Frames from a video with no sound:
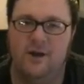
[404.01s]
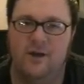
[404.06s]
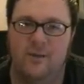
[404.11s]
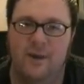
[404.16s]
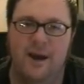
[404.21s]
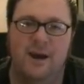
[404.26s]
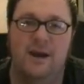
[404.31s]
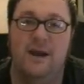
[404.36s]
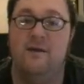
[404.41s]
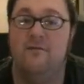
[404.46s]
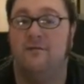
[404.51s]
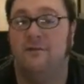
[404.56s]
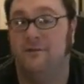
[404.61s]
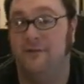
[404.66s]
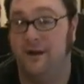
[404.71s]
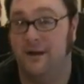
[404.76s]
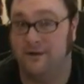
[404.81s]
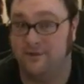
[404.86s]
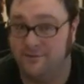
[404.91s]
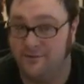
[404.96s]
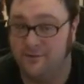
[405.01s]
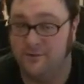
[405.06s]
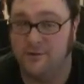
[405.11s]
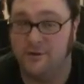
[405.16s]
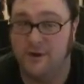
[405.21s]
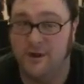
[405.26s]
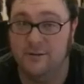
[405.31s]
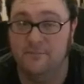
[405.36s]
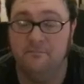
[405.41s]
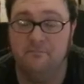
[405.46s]
You might never sound so
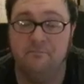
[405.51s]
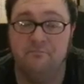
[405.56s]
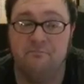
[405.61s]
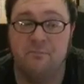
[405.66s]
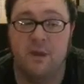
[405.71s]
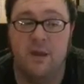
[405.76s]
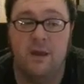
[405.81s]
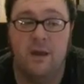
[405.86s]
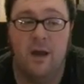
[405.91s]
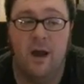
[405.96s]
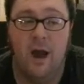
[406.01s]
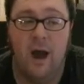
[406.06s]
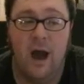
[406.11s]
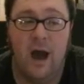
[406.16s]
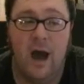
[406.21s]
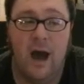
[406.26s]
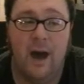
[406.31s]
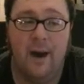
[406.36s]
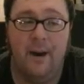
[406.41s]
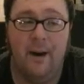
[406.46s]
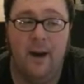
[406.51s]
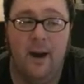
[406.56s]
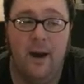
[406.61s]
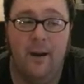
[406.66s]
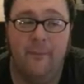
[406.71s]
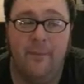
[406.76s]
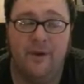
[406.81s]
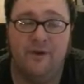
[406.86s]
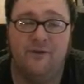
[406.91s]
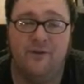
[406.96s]
good,
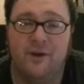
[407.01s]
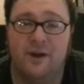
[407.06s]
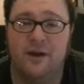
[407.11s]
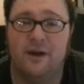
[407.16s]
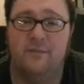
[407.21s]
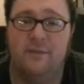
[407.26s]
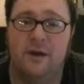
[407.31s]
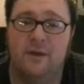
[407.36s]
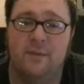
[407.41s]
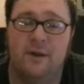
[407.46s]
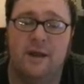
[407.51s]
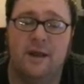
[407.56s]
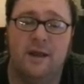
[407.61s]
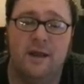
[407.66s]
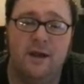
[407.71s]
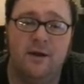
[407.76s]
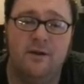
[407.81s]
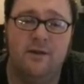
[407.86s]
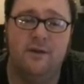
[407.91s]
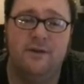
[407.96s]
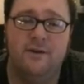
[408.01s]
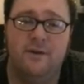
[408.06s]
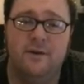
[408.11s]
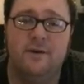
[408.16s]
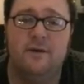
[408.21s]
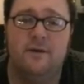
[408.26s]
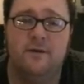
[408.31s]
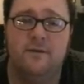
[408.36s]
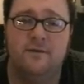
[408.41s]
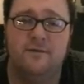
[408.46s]
but you're going to be able to hear the
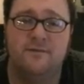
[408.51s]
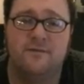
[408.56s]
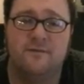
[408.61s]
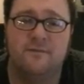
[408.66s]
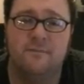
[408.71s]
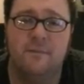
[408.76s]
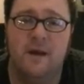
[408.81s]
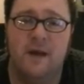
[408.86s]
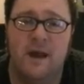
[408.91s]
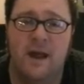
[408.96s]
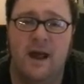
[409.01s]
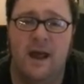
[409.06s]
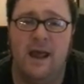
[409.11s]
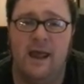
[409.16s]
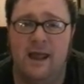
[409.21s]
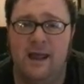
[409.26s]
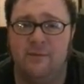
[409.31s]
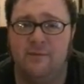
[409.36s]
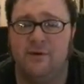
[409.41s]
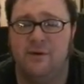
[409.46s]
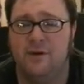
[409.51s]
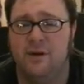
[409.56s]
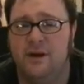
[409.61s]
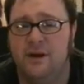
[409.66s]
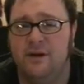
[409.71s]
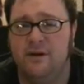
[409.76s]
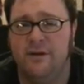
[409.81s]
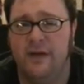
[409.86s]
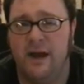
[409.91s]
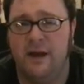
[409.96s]
tones, and when you
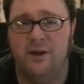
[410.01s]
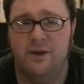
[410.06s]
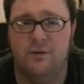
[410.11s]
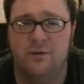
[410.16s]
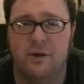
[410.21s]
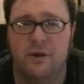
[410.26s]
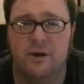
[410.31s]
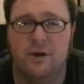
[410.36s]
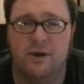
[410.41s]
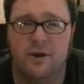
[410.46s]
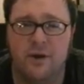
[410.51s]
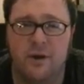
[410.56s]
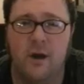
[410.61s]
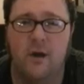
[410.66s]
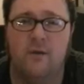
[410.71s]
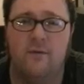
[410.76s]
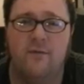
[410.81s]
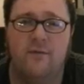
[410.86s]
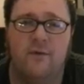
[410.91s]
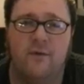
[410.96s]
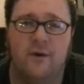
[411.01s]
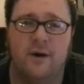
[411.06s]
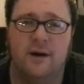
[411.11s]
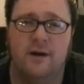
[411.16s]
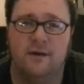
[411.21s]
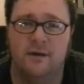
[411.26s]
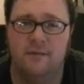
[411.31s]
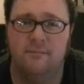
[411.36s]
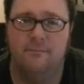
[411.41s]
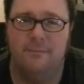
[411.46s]
hear that, you can go for it.